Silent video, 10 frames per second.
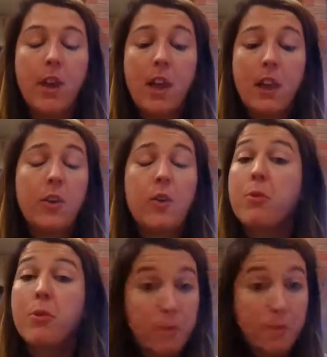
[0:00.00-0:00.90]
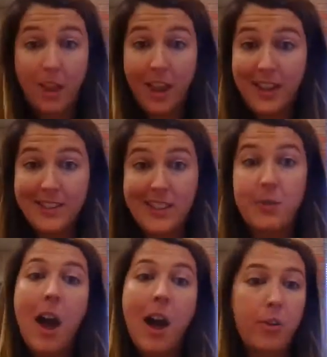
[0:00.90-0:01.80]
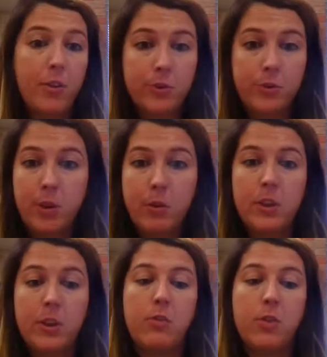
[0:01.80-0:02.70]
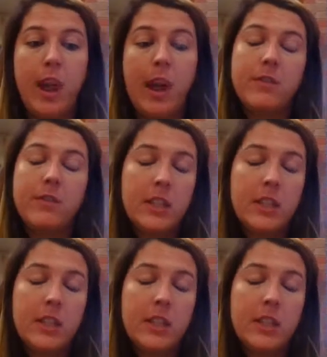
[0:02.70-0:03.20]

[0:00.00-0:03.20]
improvement plans, that you have all those notes and you really have